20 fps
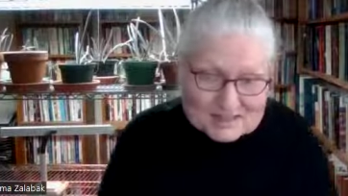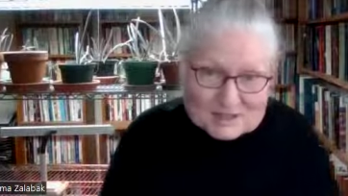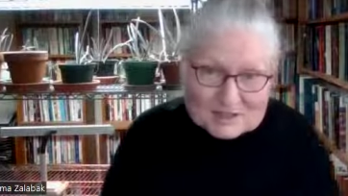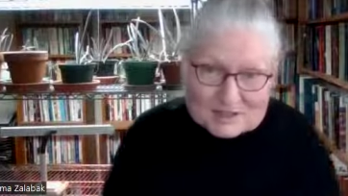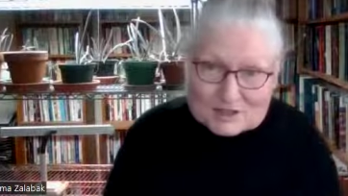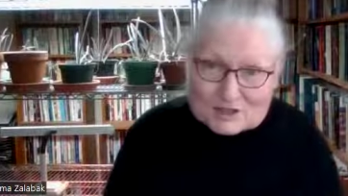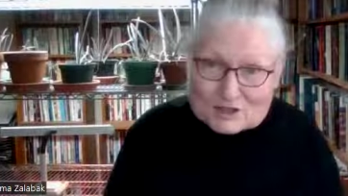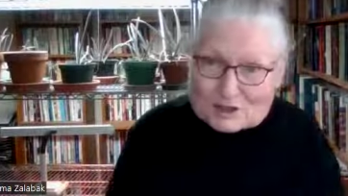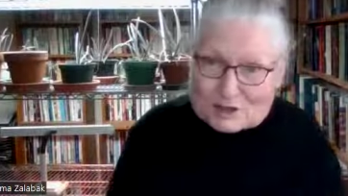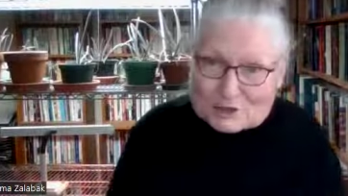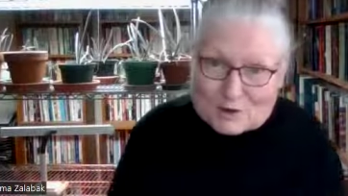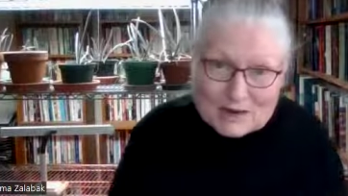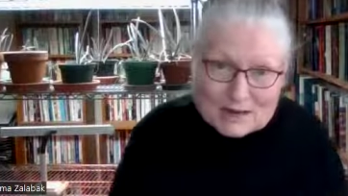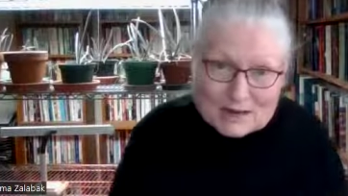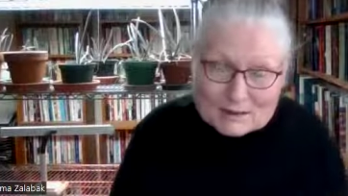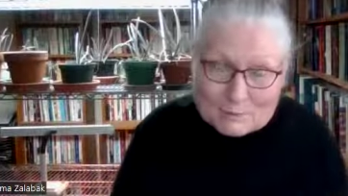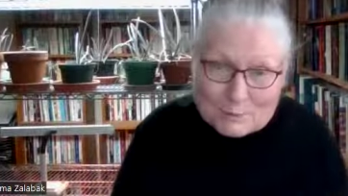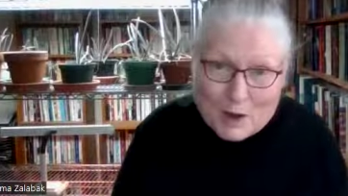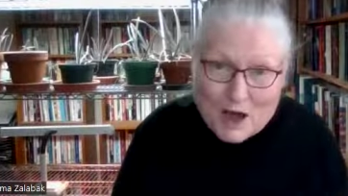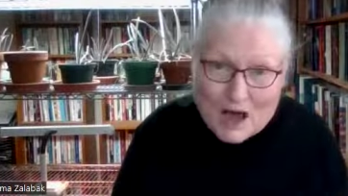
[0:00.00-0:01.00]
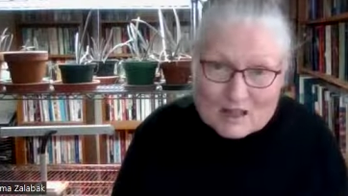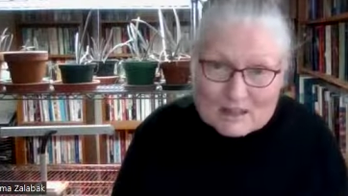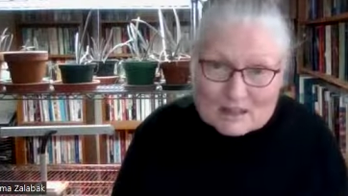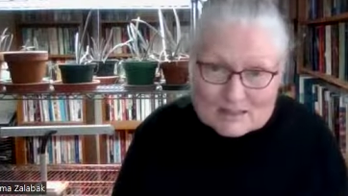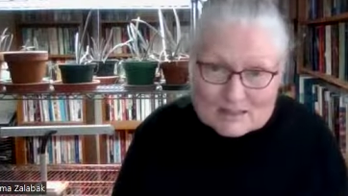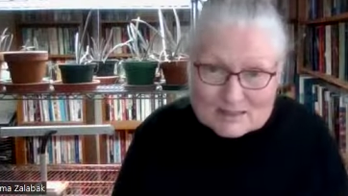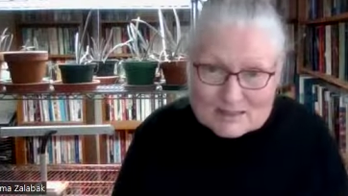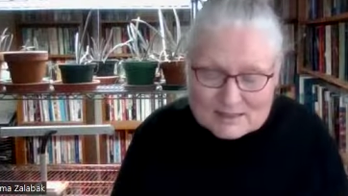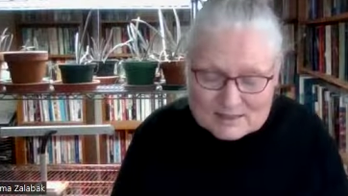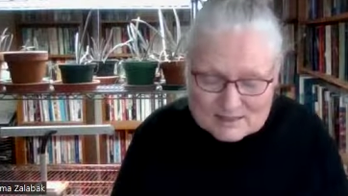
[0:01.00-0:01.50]
strict
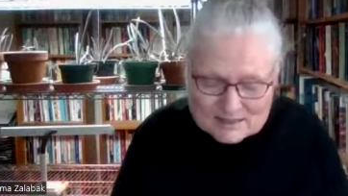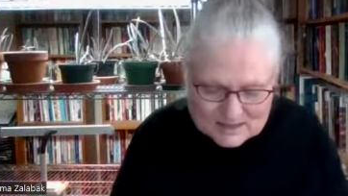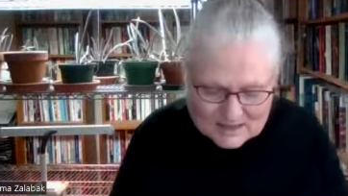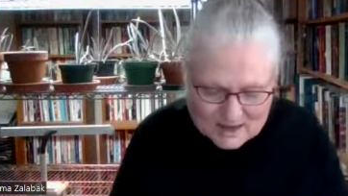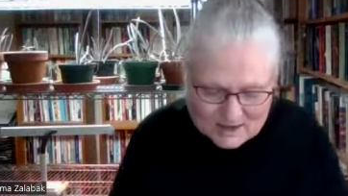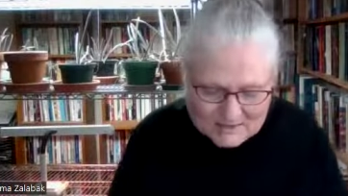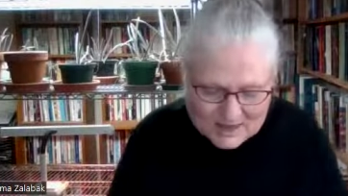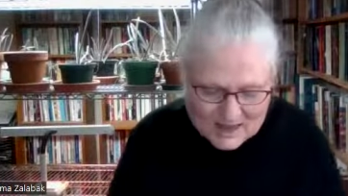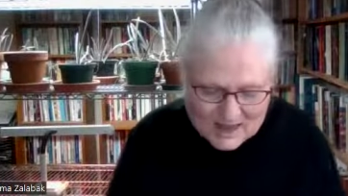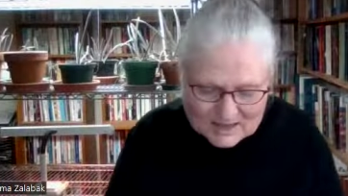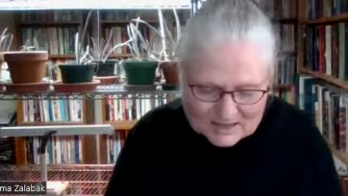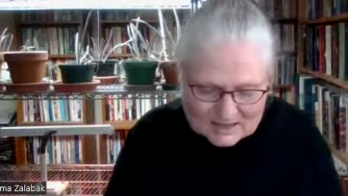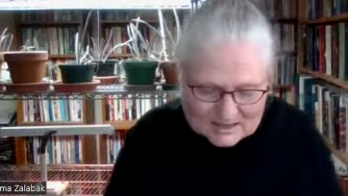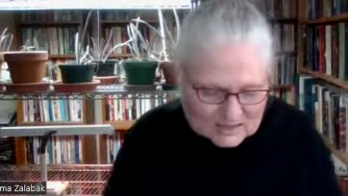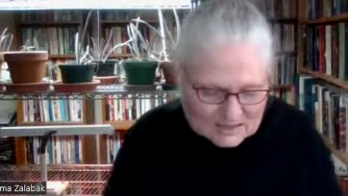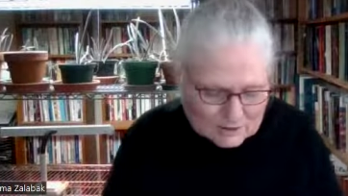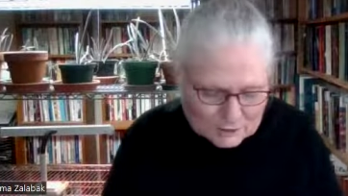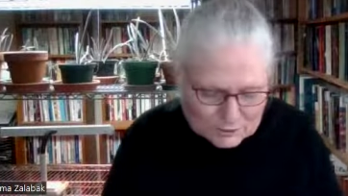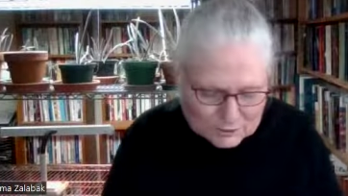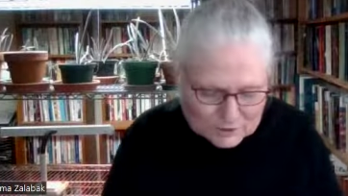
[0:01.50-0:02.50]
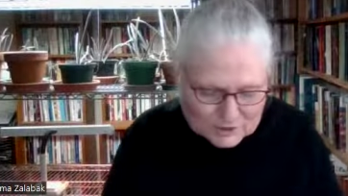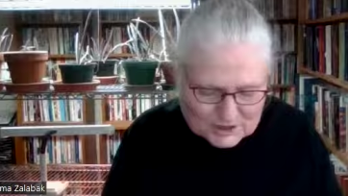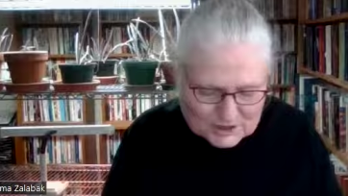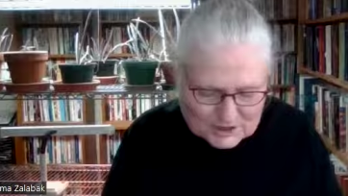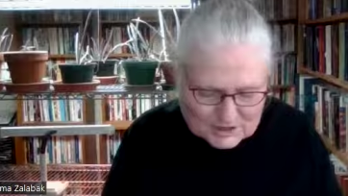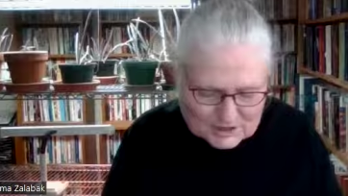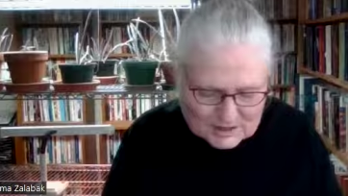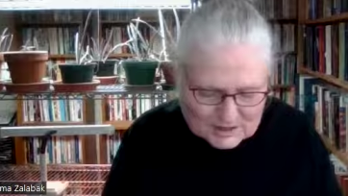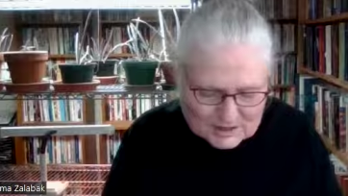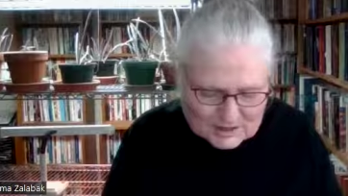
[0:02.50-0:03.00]
policies of
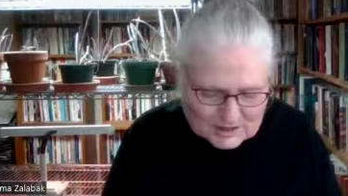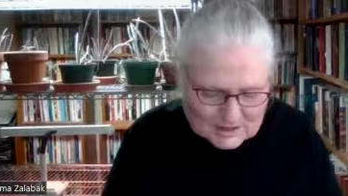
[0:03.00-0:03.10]
exclusion